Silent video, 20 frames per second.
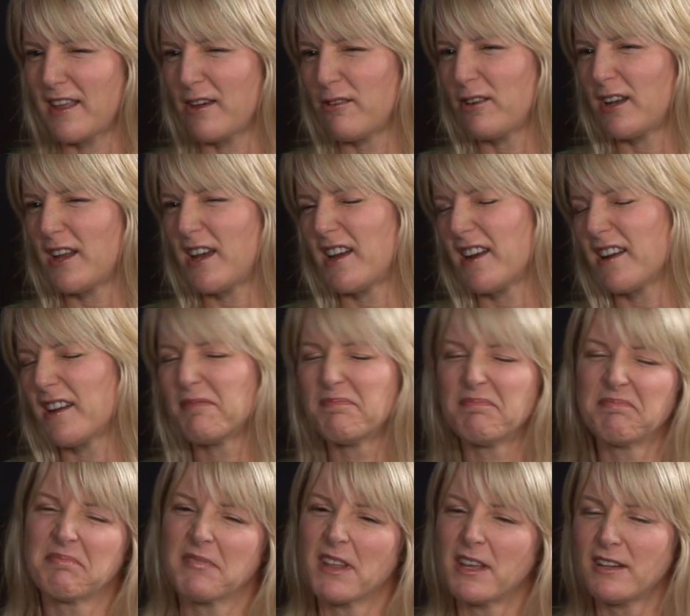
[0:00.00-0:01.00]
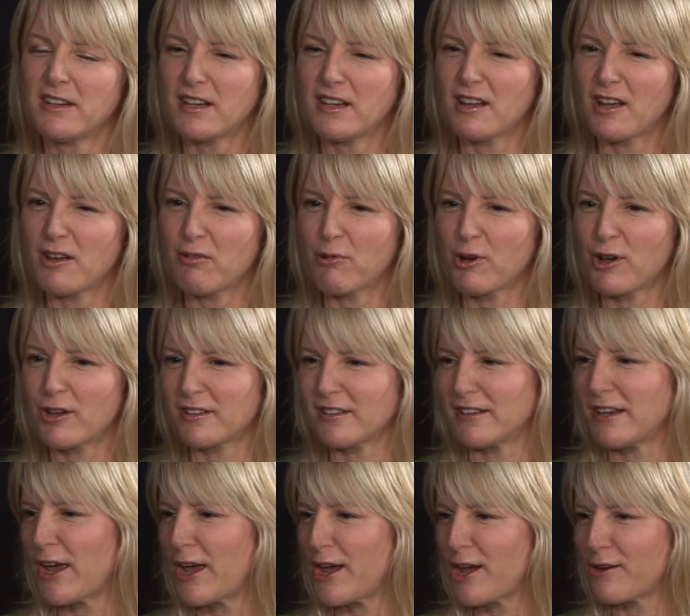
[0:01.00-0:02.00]
And they were like, you know
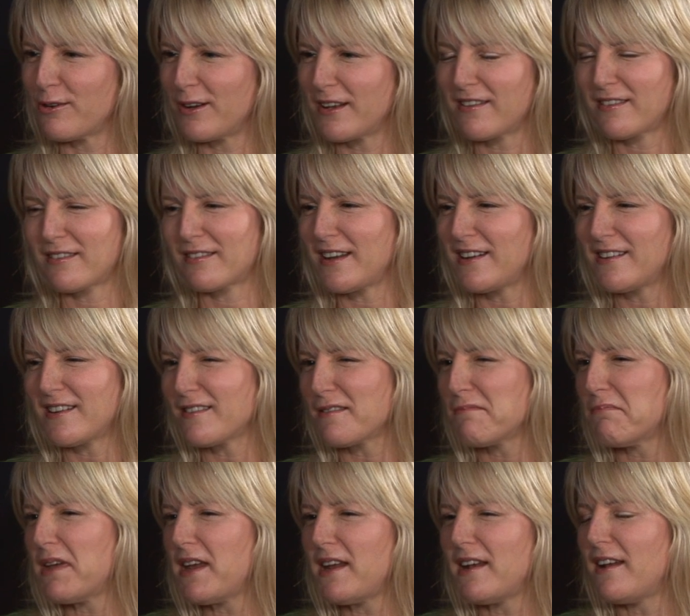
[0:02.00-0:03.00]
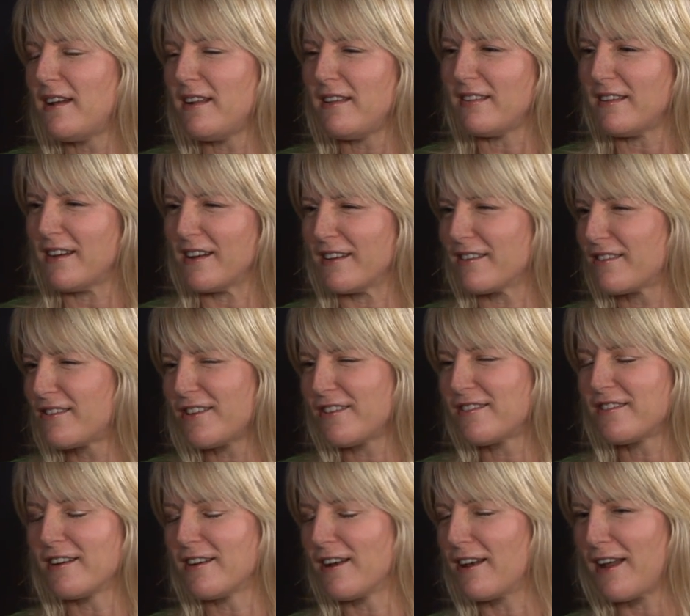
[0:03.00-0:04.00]
what, no, it doesn't mean anything,
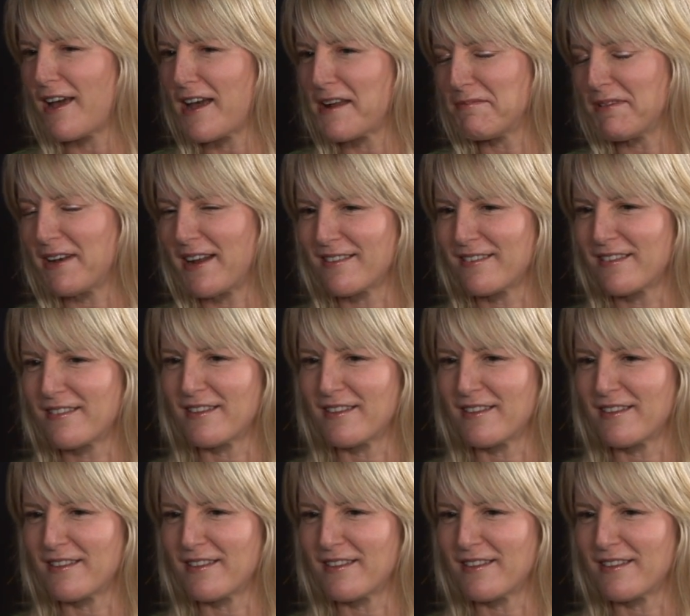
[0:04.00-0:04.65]
it's just an alignment